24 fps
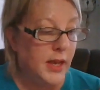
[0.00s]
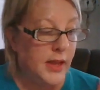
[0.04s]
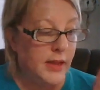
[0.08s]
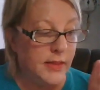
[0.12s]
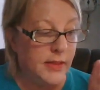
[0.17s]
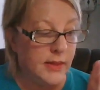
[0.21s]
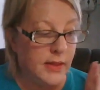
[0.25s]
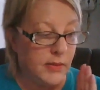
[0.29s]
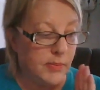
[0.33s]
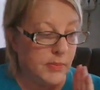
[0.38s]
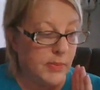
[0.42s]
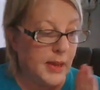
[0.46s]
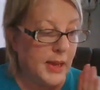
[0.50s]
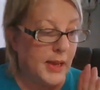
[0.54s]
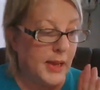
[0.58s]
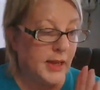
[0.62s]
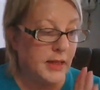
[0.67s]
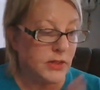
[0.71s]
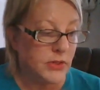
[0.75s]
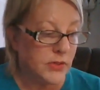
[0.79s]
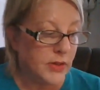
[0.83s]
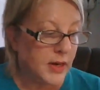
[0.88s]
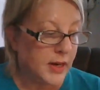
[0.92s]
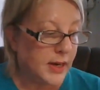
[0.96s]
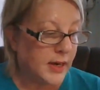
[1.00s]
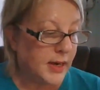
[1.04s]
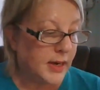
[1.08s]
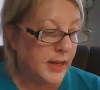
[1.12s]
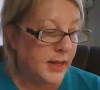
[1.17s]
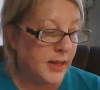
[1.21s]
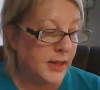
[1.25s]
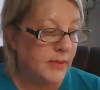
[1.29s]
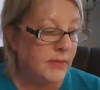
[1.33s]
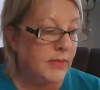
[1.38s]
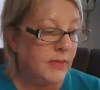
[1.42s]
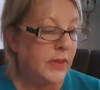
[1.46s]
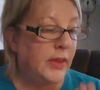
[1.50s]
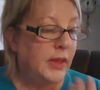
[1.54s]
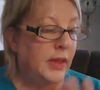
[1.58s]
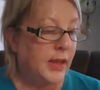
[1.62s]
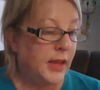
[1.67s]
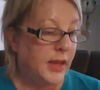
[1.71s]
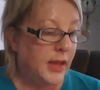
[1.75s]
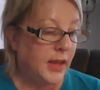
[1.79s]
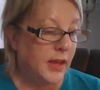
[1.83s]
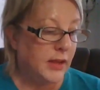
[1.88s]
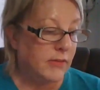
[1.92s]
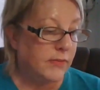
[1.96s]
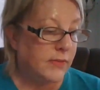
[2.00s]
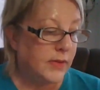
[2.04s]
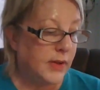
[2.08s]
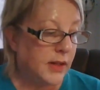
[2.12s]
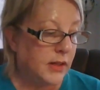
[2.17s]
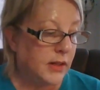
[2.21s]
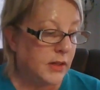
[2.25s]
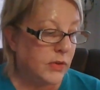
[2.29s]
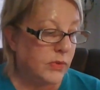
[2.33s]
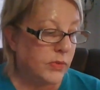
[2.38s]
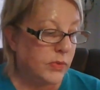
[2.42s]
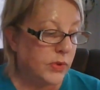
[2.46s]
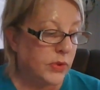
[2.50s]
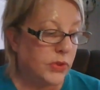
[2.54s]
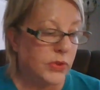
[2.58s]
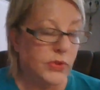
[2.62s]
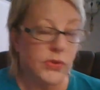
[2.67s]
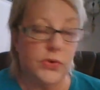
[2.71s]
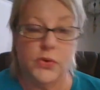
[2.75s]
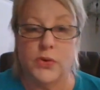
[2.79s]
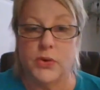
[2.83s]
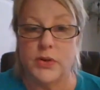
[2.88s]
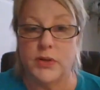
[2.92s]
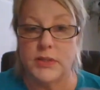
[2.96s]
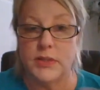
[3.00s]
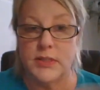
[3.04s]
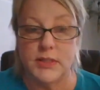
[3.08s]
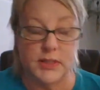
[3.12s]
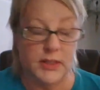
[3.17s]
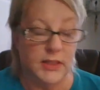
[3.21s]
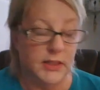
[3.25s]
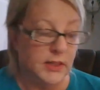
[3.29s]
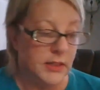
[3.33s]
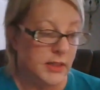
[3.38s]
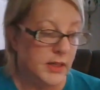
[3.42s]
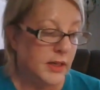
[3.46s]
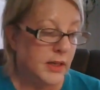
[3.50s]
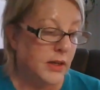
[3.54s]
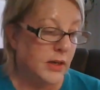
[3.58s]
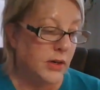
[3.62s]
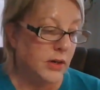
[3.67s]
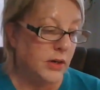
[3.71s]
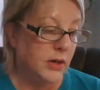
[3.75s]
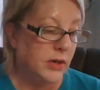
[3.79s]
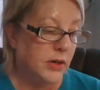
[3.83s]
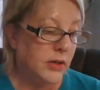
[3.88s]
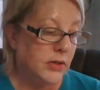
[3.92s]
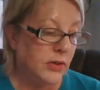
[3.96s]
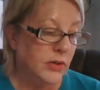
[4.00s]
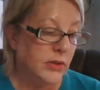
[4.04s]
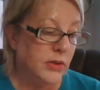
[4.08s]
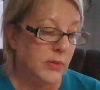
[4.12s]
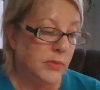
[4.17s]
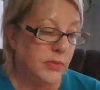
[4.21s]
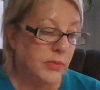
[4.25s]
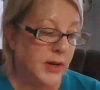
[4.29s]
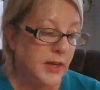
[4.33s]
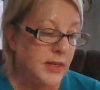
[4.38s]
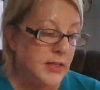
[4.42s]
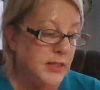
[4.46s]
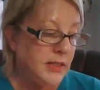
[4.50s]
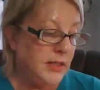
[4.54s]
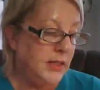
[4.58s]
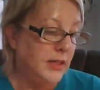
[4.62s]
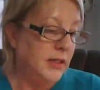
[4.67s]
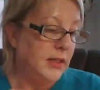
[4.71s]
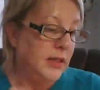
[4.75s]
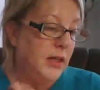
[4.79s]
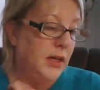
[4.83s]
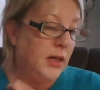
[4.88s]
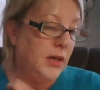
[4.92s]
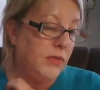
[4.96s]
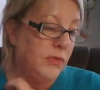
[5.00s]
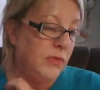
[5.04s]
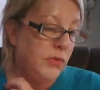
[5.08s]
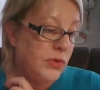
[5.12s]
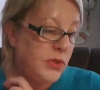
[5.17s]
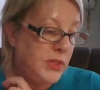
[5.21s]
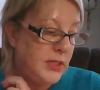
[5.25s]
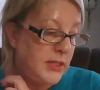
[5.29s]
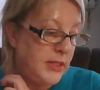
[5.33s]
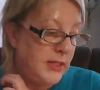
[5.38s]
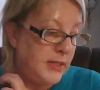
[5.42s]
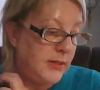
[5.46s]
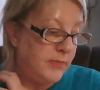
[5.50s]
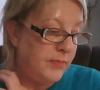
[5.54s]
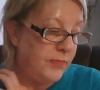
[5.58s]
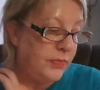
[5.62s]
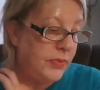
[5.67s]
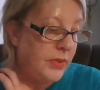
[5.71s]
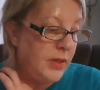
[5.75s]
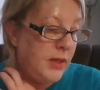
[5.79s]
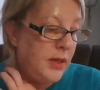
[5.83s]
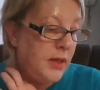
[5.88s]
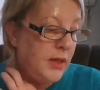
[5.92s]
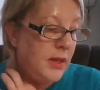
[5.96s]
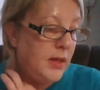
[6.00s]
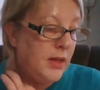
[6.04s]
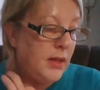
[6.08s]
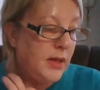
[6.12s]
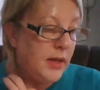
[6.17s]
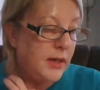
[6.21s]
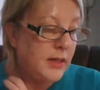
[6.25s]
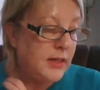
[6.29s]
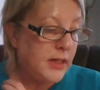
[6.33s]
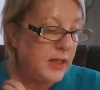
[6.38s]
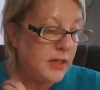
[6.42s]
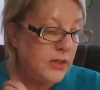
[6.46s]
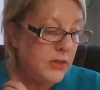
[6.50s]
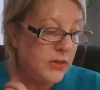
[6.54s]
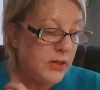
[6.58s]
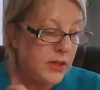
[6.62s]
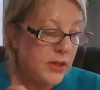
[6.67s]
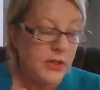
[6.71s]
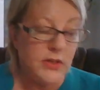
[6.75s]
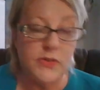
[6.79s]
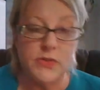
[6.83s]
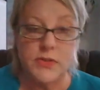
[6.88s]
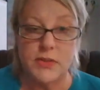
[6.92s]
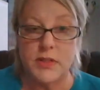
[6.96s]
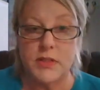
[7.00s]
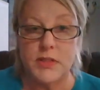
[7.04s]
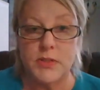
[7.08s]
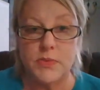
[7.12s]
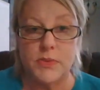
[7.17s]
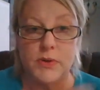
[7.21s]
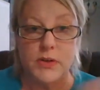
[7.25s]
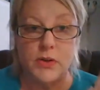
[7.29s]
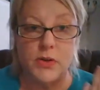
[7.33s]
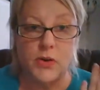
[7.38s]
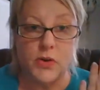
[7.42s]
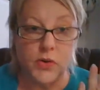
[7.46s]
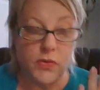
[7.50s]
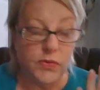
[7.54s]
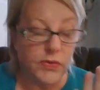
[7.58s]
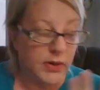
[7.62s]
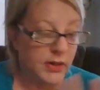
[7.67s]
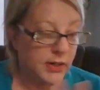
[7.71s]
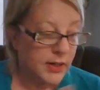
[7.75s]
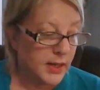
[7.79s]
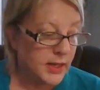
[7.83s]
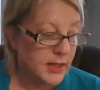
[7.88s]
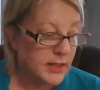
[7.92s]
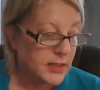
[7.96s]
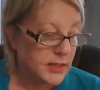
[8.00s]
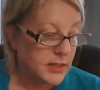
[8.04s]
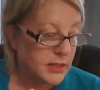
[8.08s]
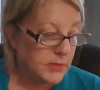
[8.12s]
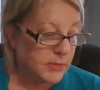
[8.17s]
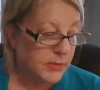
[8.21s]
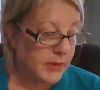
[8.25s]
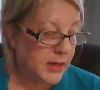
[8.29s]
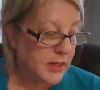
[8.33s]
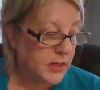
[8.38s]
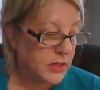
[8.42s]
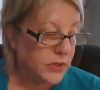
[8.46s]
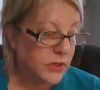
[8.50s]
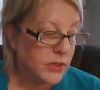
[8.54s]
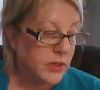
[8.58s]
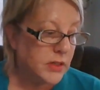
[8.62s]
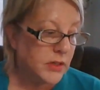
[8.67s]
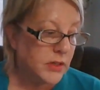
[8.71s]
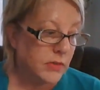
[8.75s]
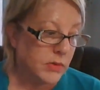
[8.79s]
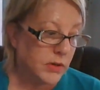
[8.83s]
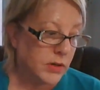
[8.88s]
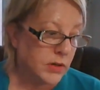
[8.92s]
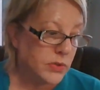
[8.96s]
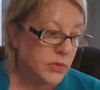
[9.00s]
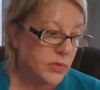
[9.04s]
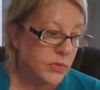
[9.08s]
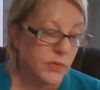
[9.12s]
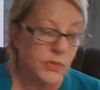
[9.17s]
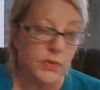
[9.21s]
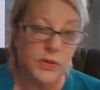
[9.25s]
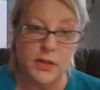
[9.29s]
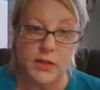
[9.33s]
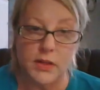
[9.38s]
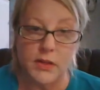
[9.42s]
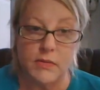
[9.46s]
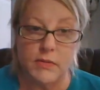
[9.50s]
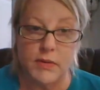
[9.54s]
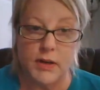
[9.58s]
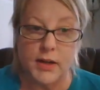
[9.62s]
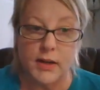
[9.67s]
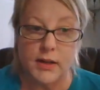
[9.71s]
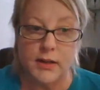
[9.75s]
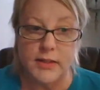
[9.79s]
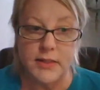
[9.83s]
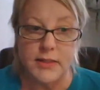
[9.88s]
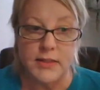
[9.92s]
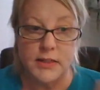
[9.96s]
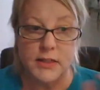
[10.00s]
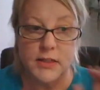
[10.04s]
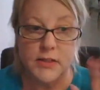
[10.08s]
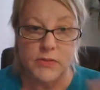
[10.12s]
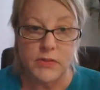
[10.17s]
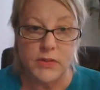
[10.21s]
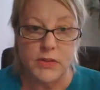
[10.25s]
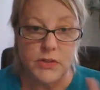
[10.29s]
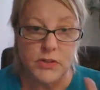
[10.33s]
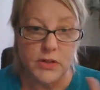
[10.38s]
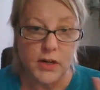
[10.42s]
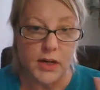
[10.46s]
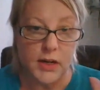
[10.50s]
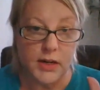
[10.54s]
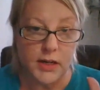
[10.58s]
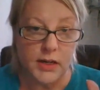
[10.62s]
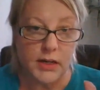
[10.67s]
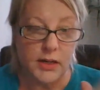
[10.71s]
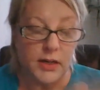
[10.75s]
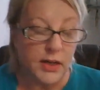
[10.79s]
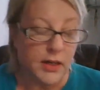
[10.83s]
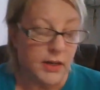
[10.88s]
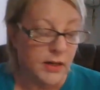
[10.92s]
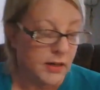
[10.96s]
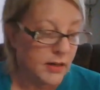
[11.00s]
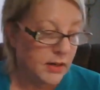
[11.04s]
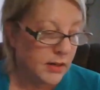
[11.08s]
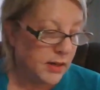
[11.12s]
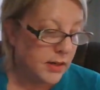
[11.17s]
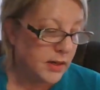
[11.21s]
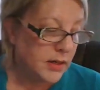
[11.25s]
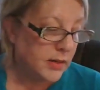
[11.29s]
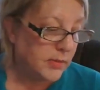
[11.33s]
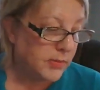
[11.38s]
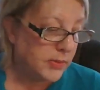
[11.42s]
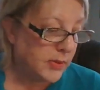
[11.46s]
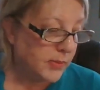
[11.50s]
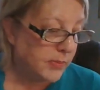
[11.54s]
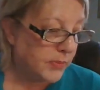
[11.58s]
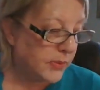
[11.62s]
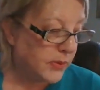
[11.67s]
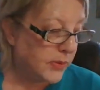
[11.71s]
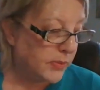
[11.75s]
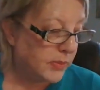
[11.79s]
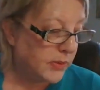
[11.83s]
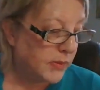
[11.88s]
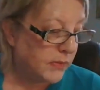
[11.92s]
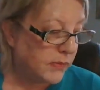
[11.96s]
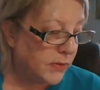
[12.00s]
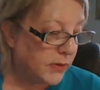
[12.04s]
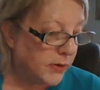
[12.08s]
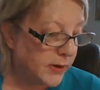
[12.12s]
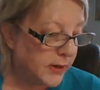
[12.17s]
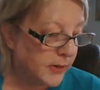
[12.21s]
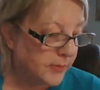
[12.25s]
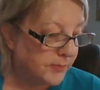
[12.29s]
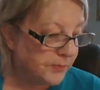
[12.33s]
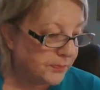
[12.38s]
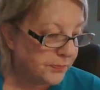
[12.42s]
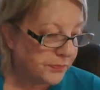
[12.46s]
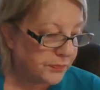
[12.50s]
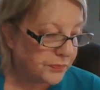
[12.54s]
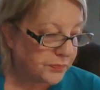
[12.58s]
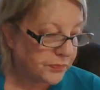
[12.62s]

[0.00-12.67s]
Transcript: and then pat dry and follow with your skincare, your LBri skincare routine. Again, you can use this one overnight to spot treat. It works really well. Has anyone tried it on, on a pimple before?